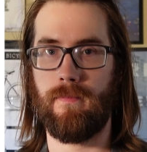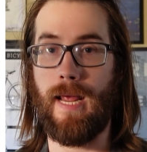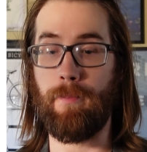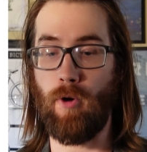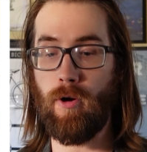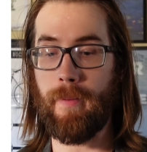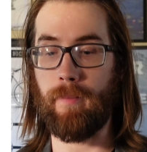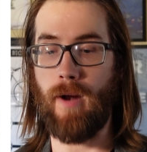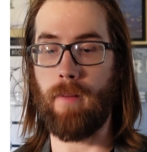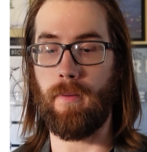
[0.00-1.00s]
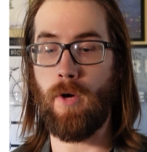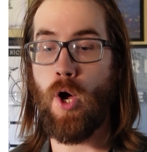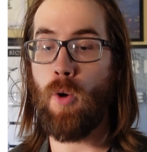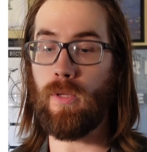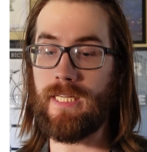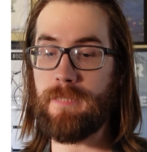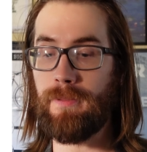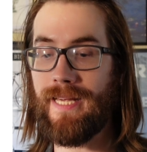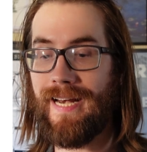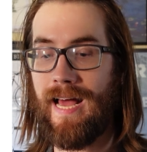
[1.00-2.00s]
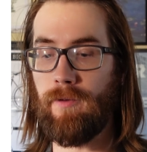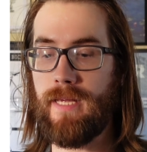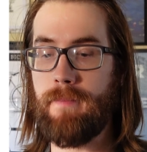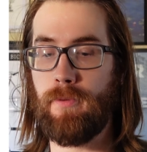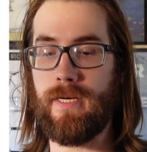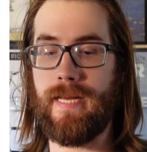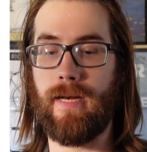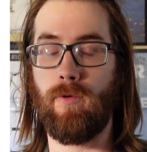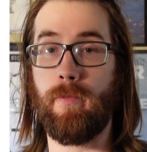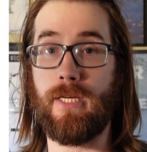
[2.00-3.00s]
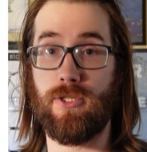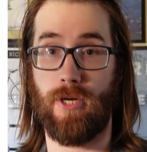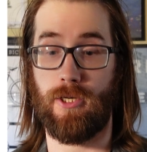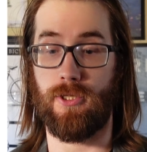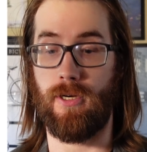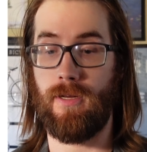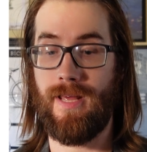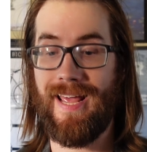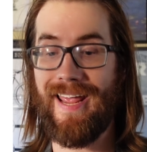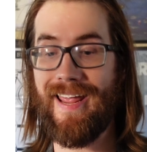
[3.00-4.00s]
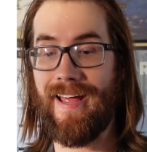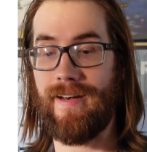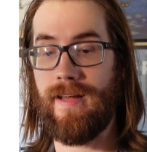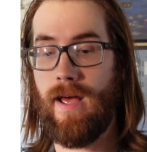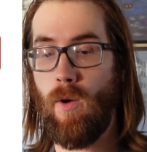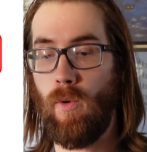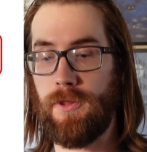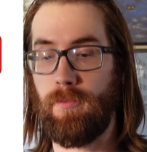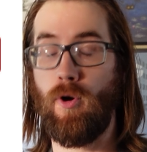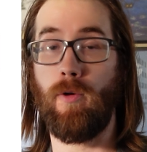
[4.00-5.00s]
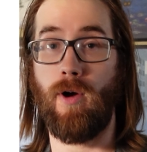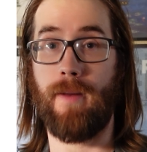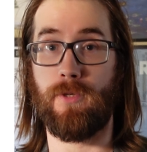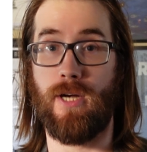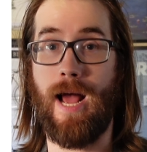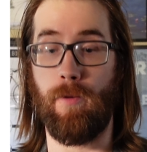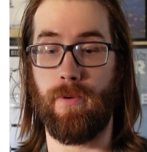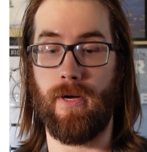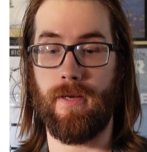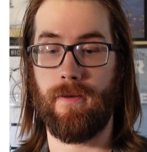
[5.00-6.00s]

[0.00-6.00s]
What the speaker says: A programming problem will explain how the input data will be structured and what the program should output.